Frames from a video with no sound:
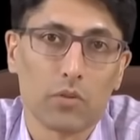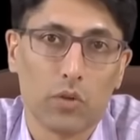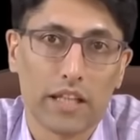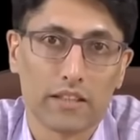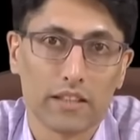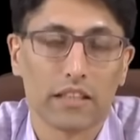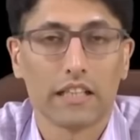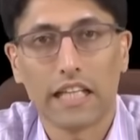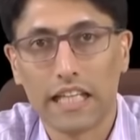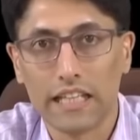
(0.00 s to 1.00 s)
whether
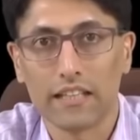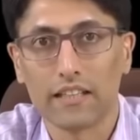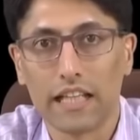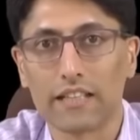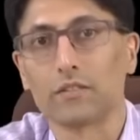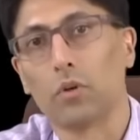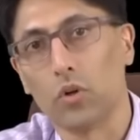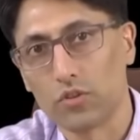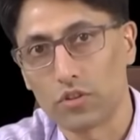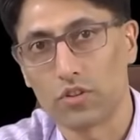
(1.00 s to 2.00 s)
he is
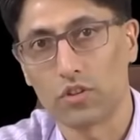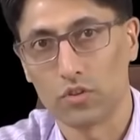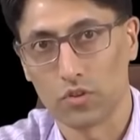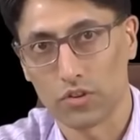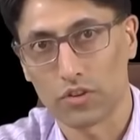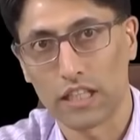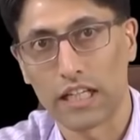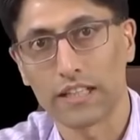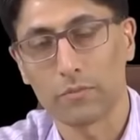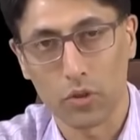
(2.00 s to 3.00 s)
opposed to your
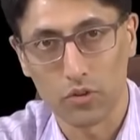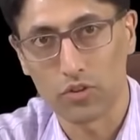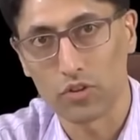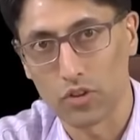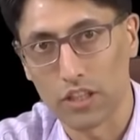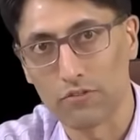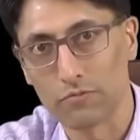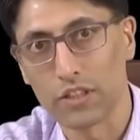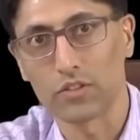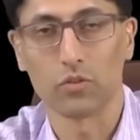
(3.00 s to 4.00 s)
side, opposed to your
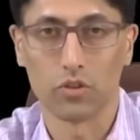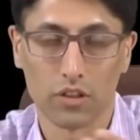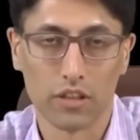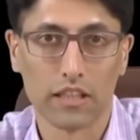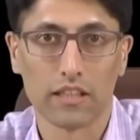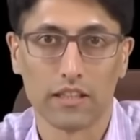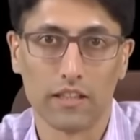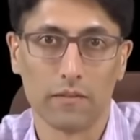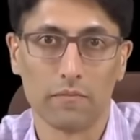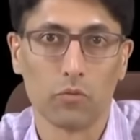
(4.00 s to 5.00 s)
government, or
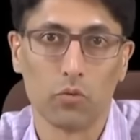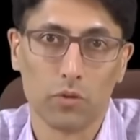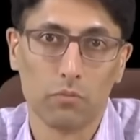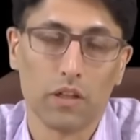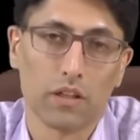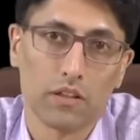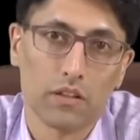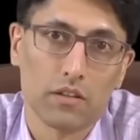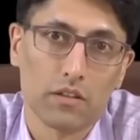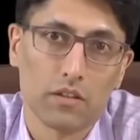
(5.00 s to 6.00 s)

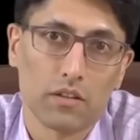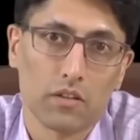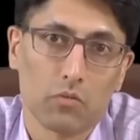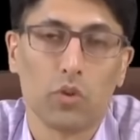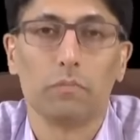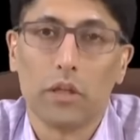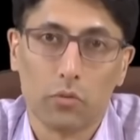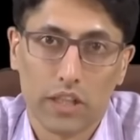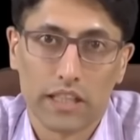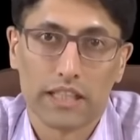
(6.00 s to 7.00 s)
would be
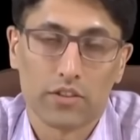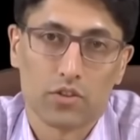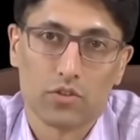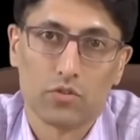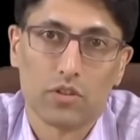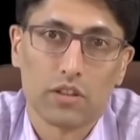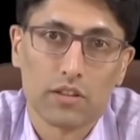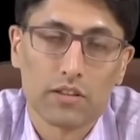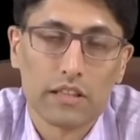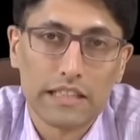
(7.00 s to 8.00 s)
willing
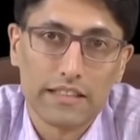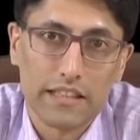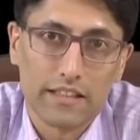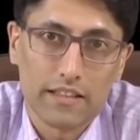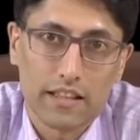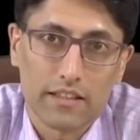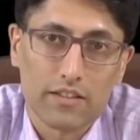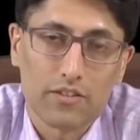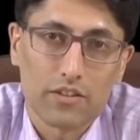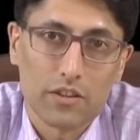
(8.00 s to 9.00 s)
to
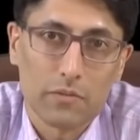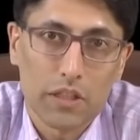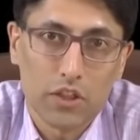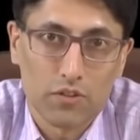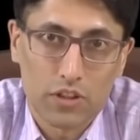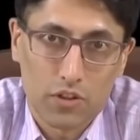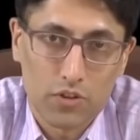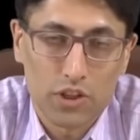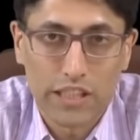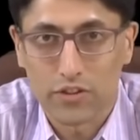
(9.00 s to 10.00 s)
discuss peaceful
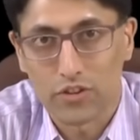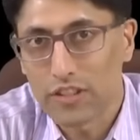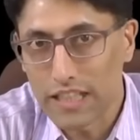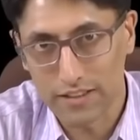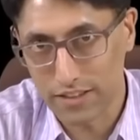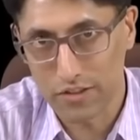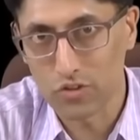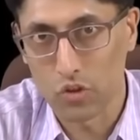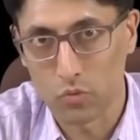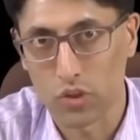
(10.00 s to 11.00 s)
negotiations. Things
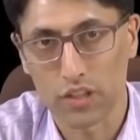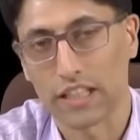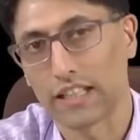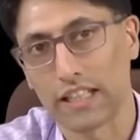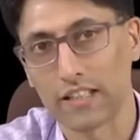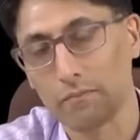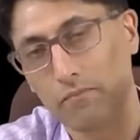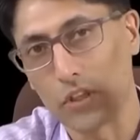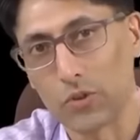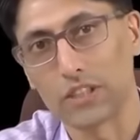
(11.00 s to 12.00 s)
just don't work like that.
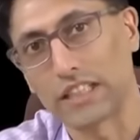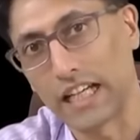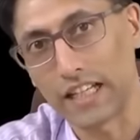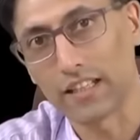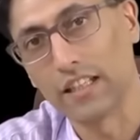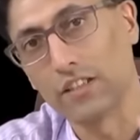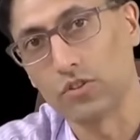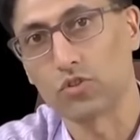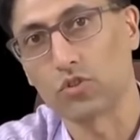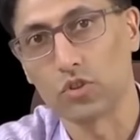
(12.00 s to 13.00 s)
You attack,
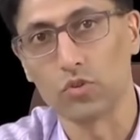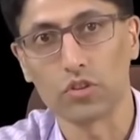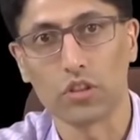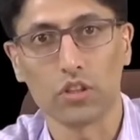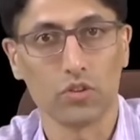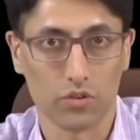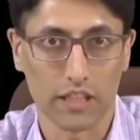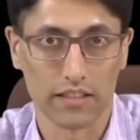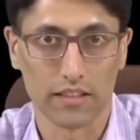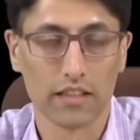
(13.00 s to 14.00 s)
you shoot, you
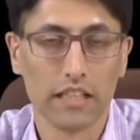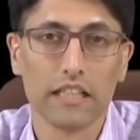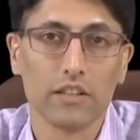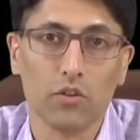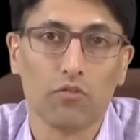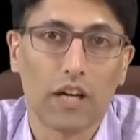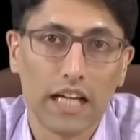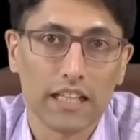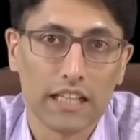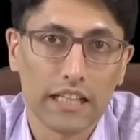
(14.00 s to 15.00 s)
kill. You
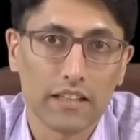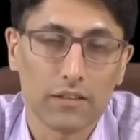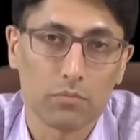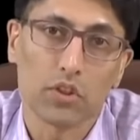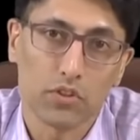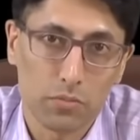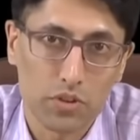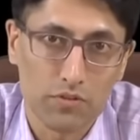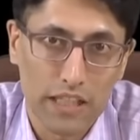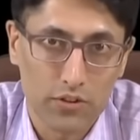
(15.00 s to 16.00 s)
violate the
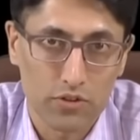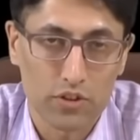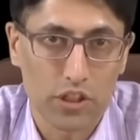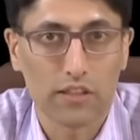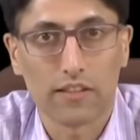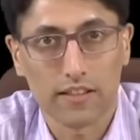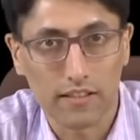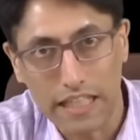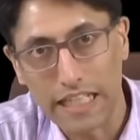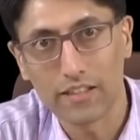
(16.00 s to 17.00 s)
principles of natural
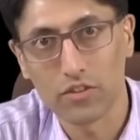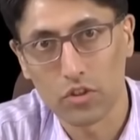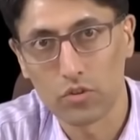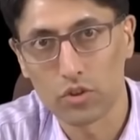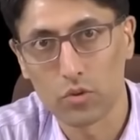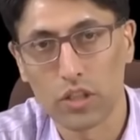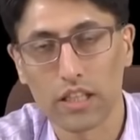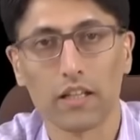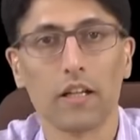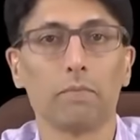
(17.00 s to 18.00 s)
justice in so
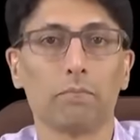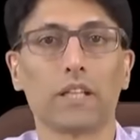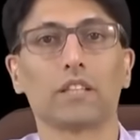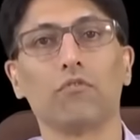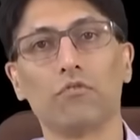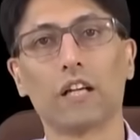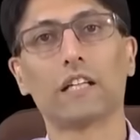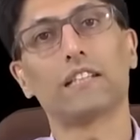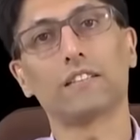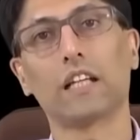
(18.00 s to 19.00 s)
doing, but the
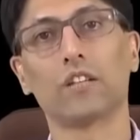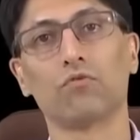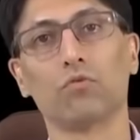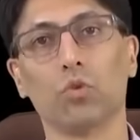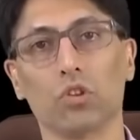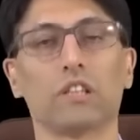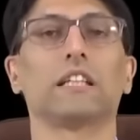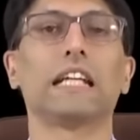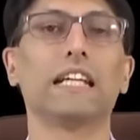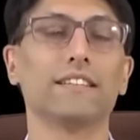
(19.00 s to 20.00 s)
very state of
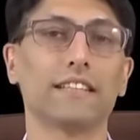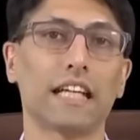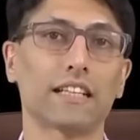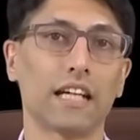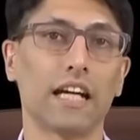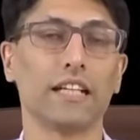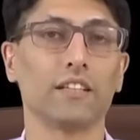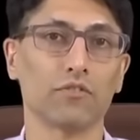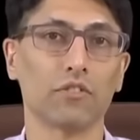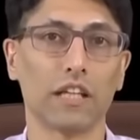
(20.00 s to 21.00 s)
war is that
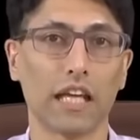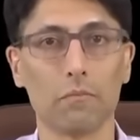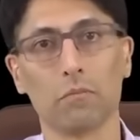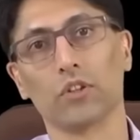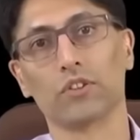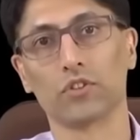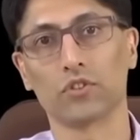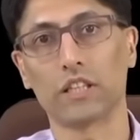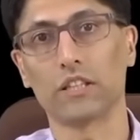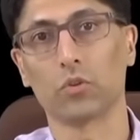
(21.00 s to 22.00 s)
kind of
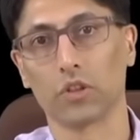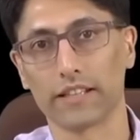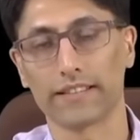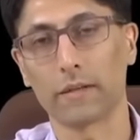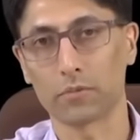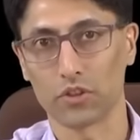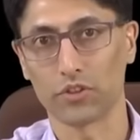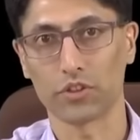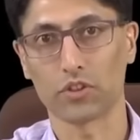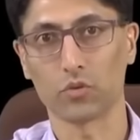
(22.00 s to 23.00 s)
emergency or exceptional
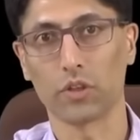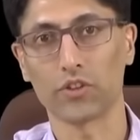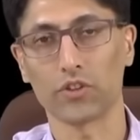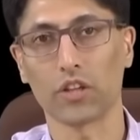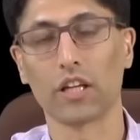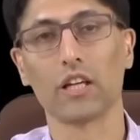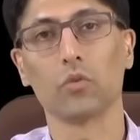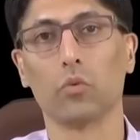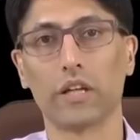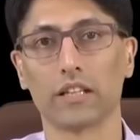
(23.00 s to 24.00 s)
situation
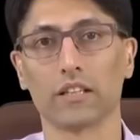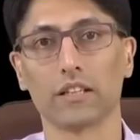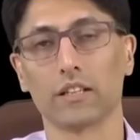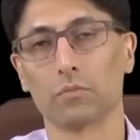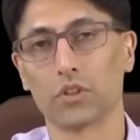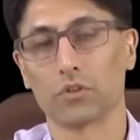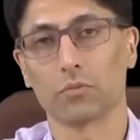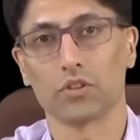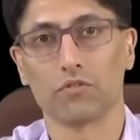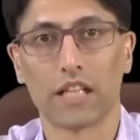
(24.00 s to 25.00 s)
where the
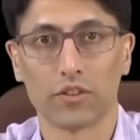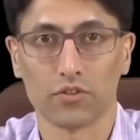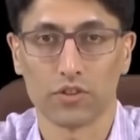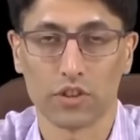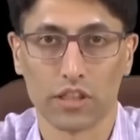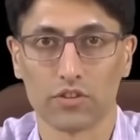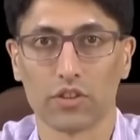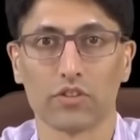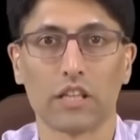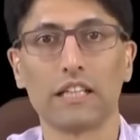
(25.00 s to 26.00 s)
principles of natural
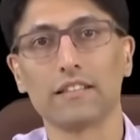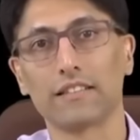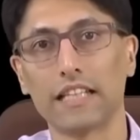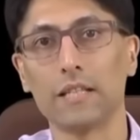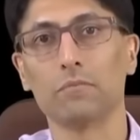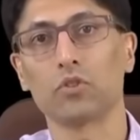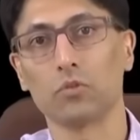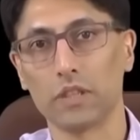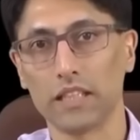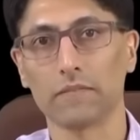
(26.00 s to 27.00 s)
justice seem to
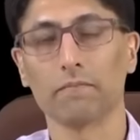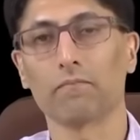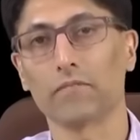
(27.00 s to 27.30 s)
be